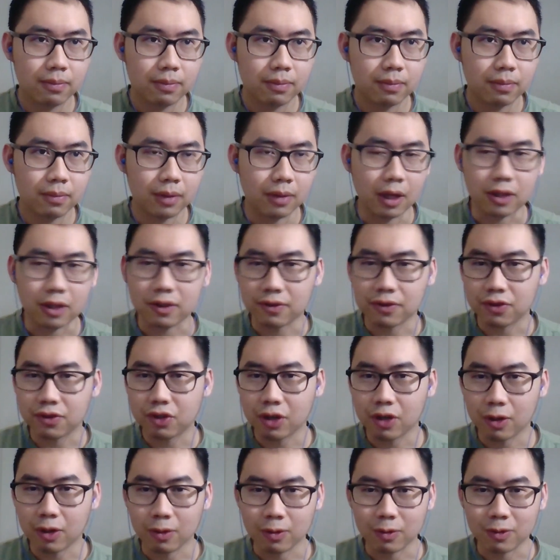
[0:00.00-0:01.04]
lots of
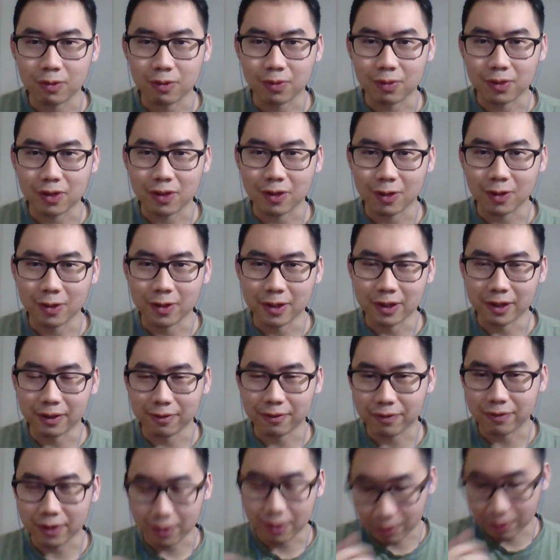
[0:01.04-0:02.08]
shows returning.
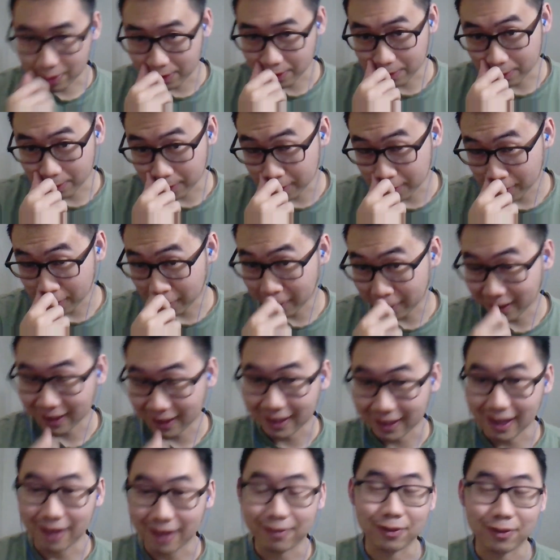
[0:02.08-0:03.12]
Frieren is
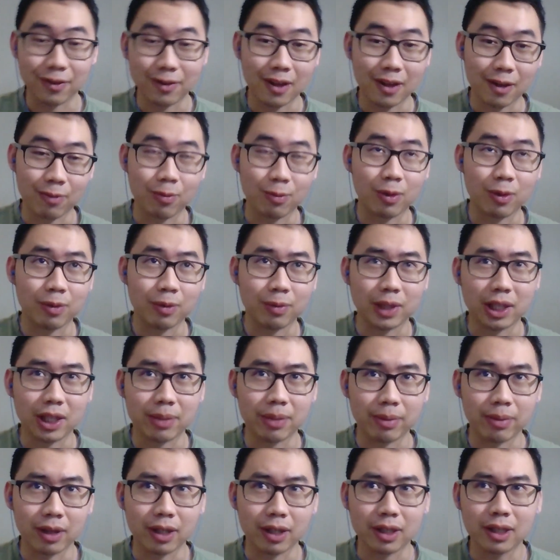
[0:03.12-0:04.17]
returning after that 1 week
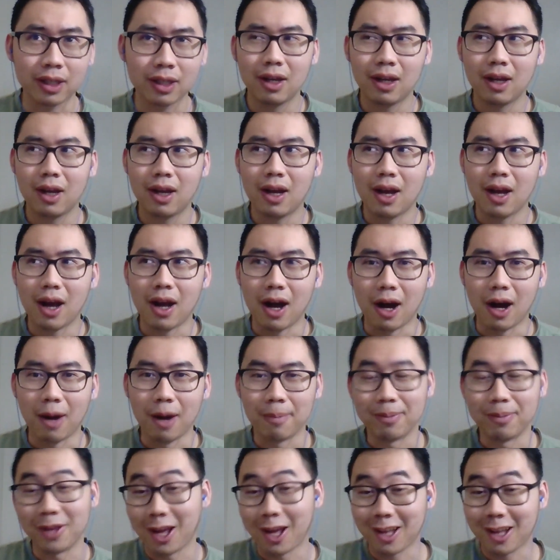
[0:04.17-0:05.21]
break.
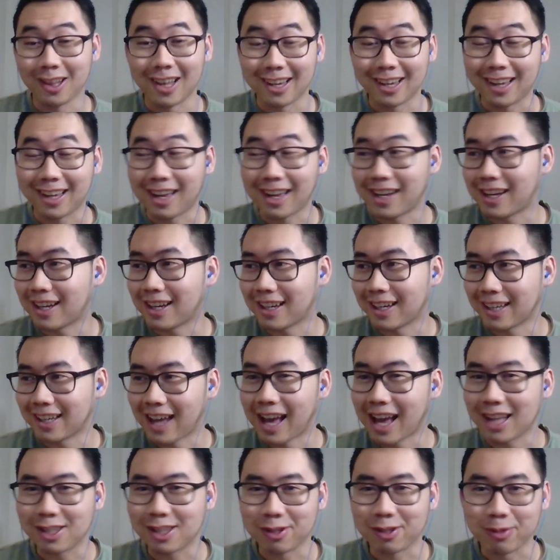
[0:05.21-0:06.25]
Not like I
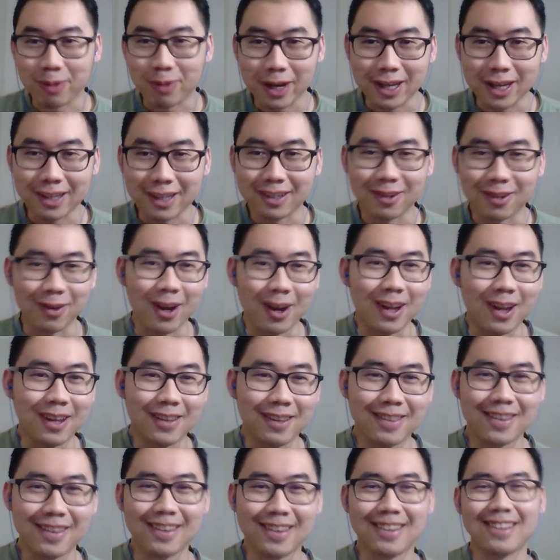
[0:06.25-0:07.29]
had to wait or
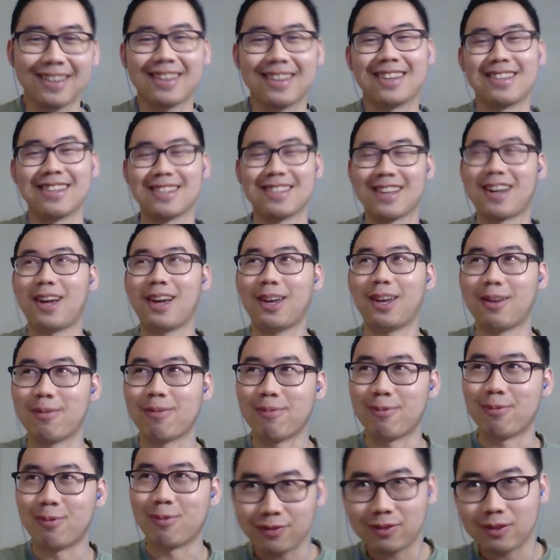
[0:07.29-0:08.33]
anything, because I
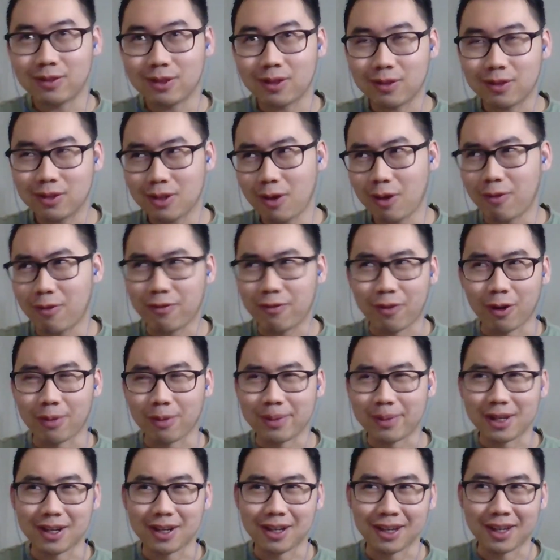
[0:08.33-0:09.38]
am so far
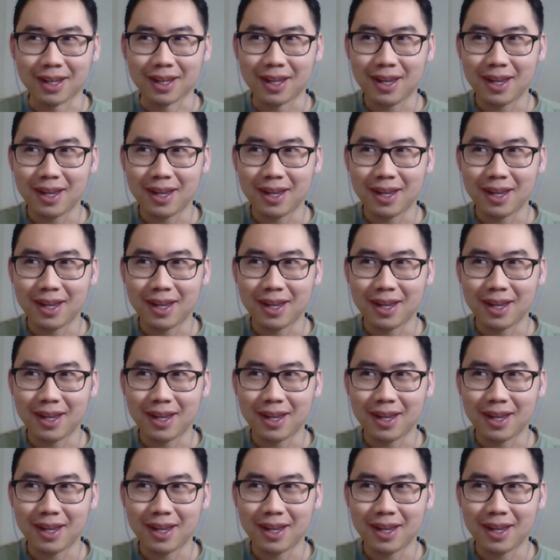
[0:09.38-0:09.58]
behind.